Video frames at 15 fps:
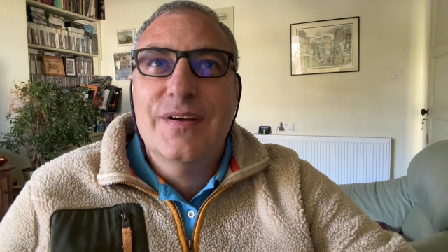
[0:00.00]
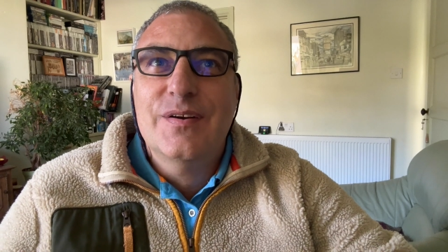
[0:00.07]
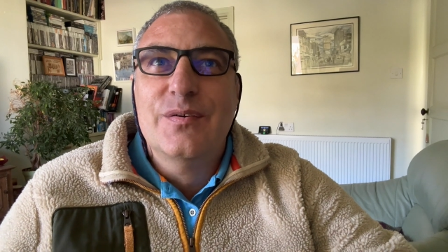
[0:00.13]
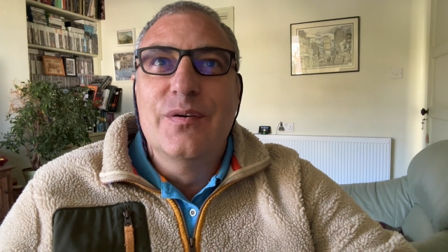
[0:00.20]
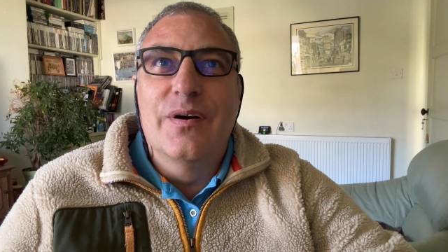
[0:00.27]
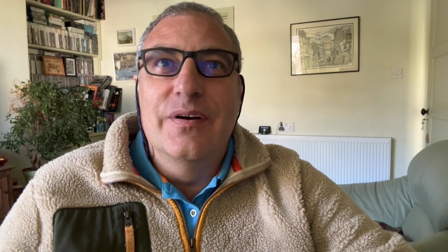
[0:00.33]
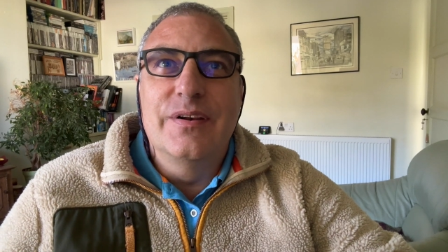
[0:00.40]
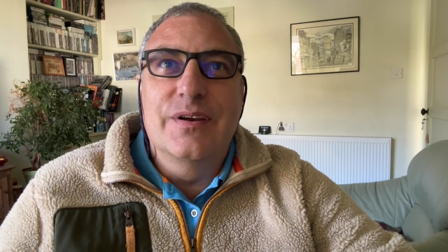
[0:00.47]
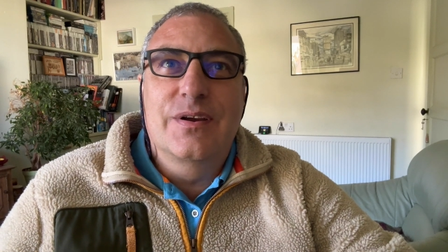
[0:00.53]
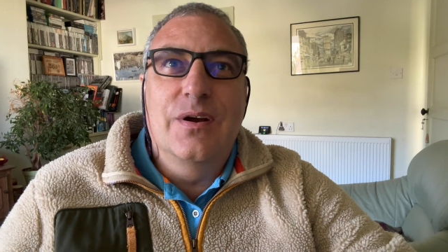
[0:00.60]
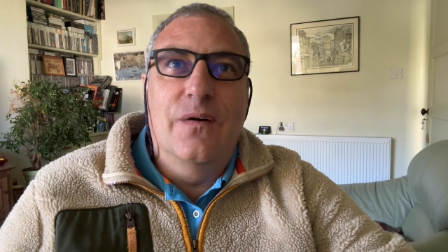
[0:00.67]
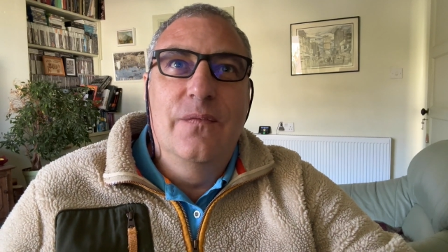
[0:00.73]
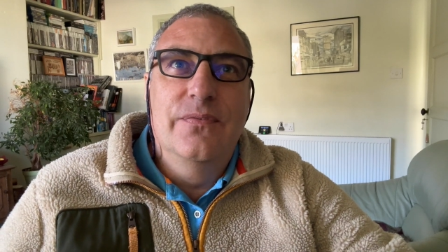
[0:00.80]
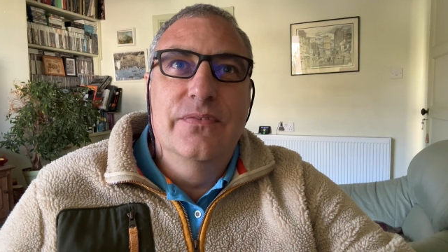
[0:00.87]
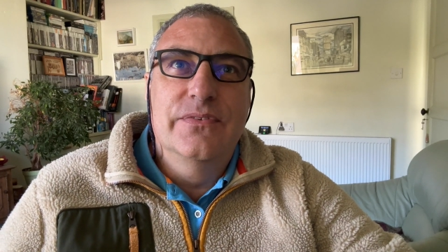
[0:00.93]
Right, the
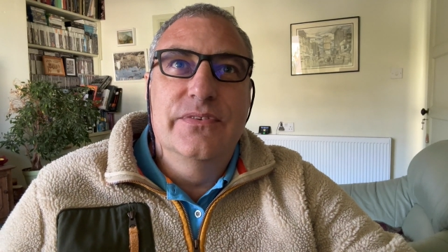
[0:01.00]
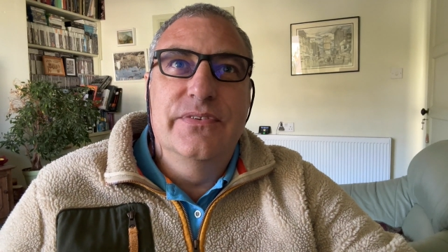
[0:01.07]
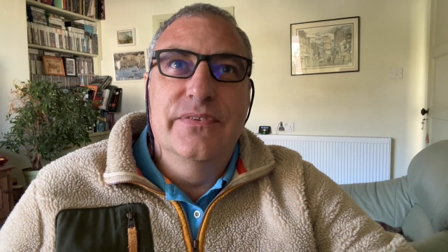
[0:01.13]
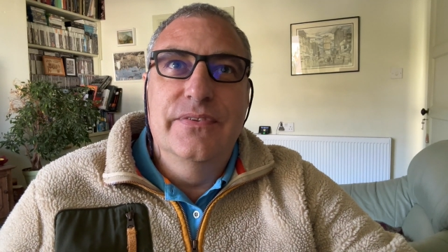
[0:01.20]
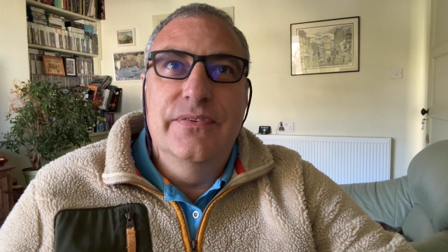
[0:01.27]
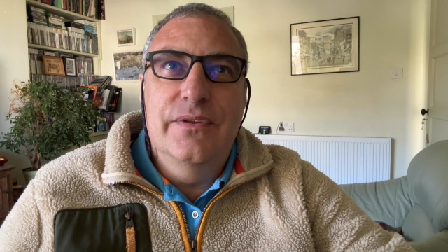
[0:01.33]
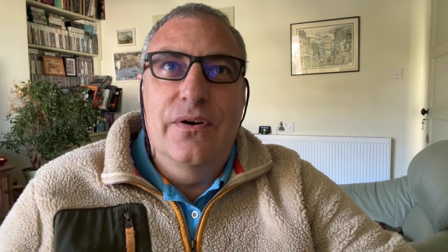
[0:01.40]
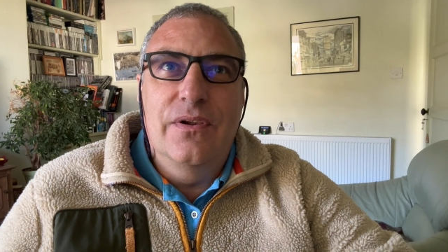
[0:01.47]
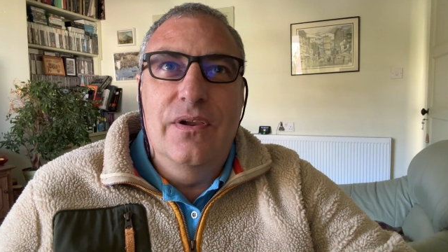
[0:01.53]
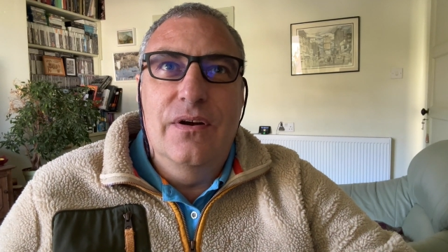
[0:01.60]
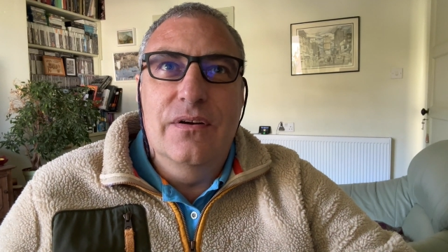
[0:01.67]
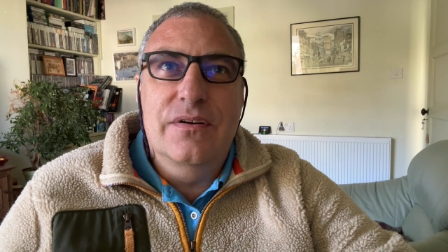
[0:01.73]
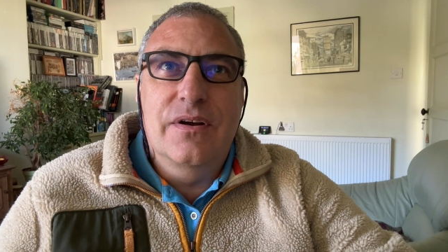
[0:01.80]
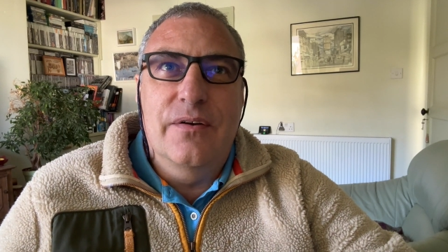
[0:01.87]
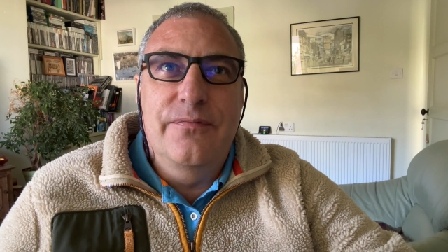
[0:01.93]
cons: not a
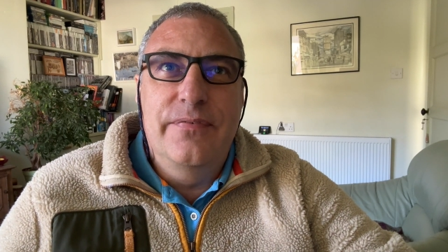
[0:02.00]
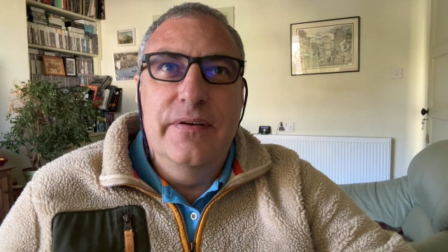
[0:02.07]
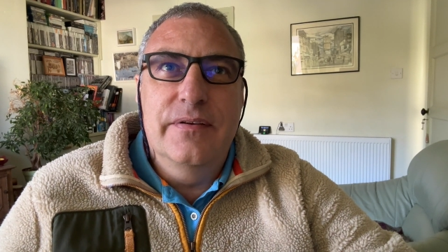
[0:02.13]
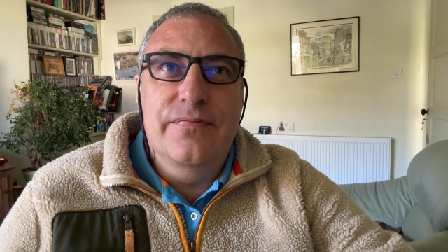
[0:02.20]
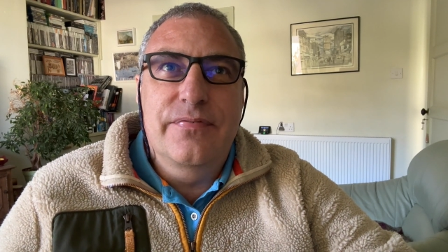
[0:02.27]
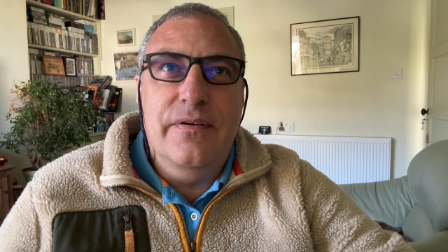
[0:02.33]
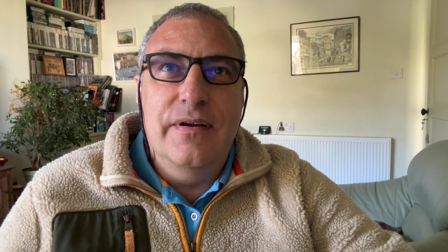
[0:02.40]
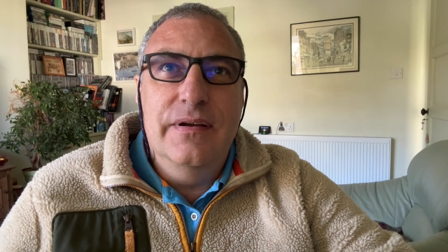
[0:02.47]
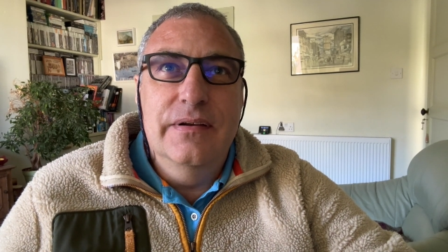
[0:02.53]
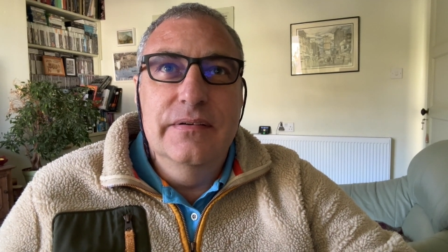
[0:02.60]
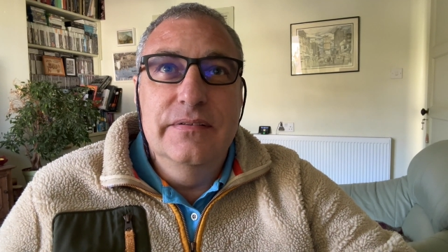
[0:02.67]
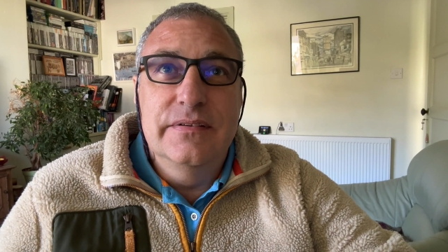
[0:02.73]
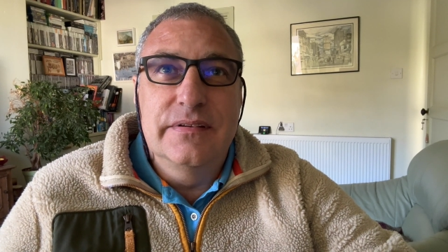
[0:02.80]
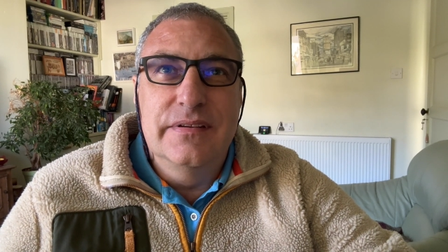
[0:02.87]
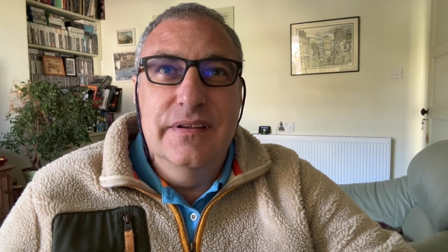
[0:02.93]
lot of coffee in the
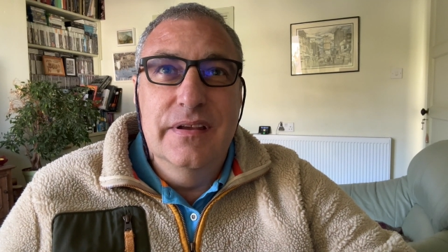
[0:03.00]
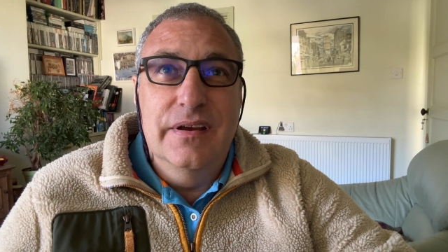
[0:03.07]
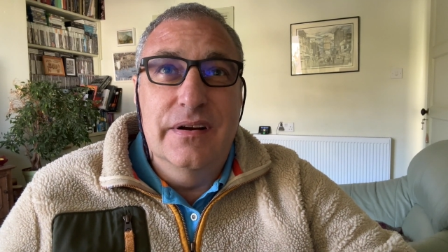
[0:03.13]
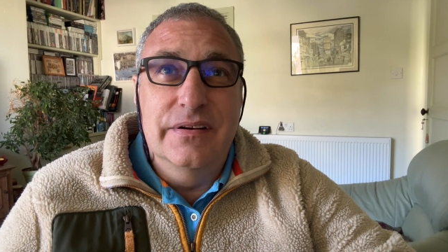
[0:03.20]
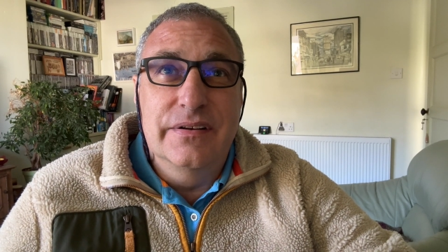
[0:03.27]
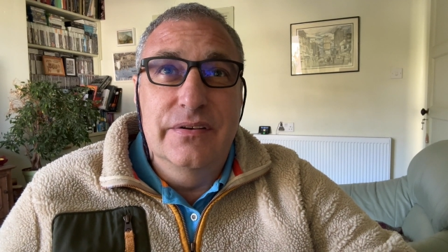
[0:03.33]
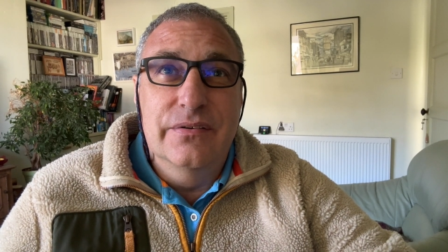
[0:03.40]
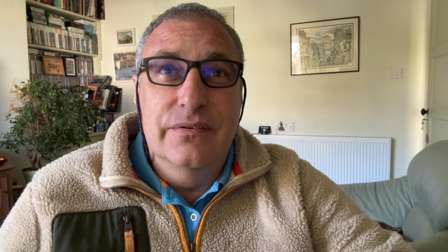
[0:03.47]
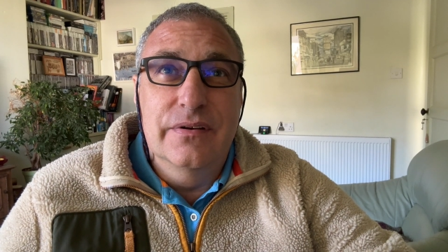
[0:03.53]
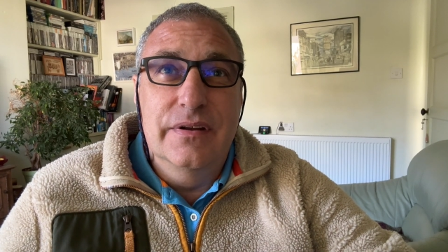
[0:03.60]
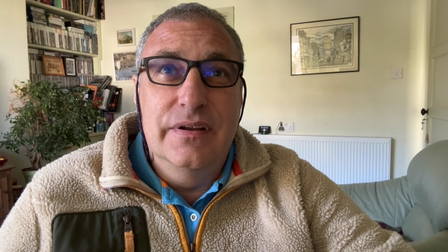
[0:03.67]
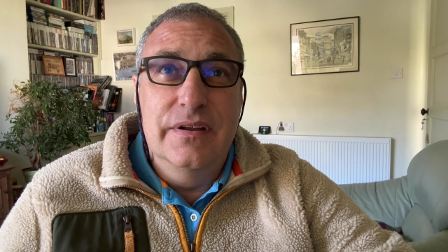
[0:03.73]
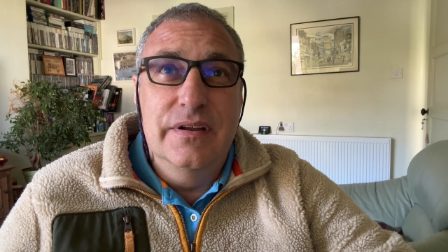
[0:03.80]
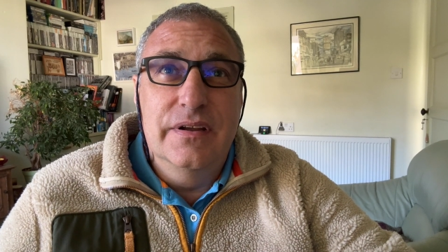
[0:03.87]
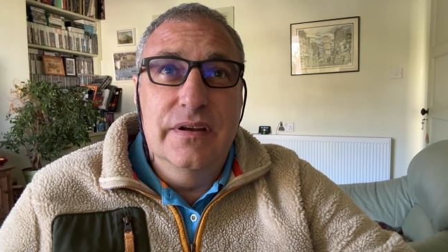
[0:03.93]
fragrance. Yeah, I
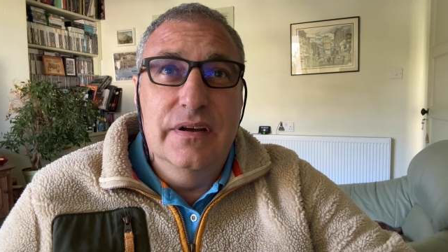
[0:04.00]
agree.